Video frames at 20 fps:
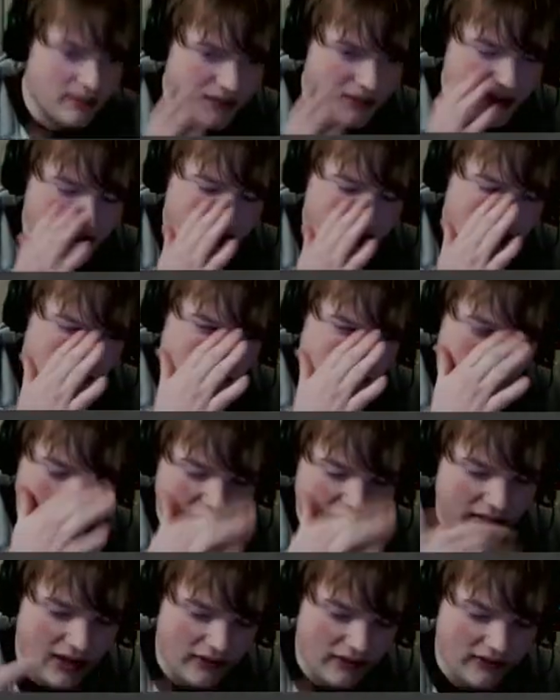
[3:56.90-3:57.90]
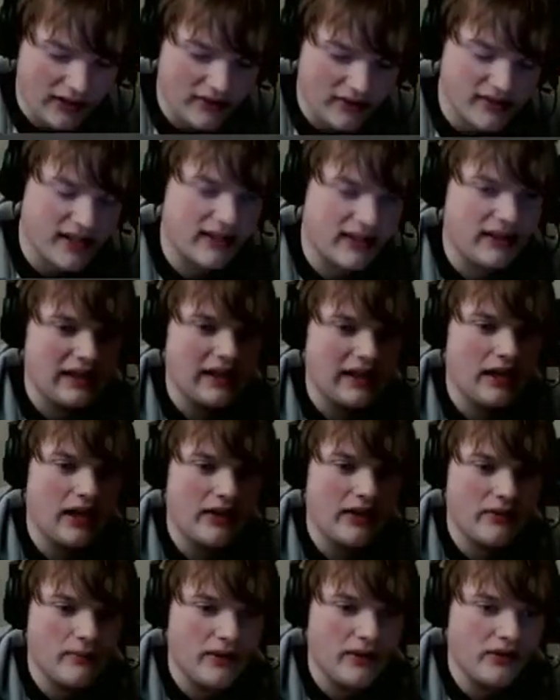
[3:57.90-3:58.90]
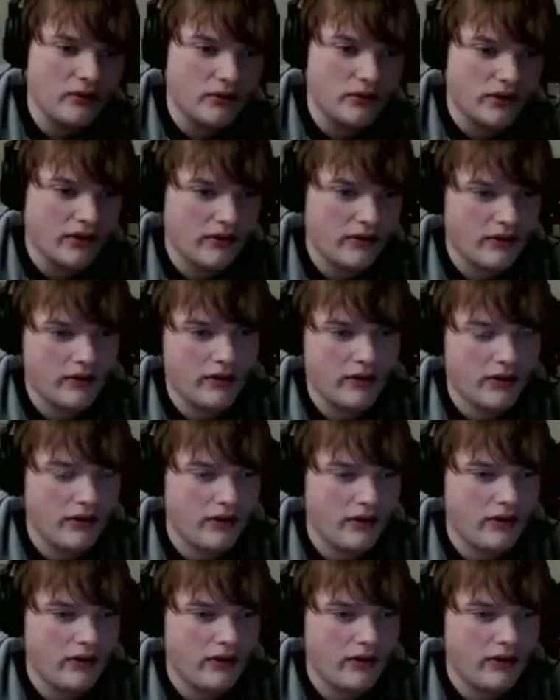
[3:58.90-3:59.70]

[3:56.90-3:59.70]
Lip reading: guess we just keep going left outside the main door here.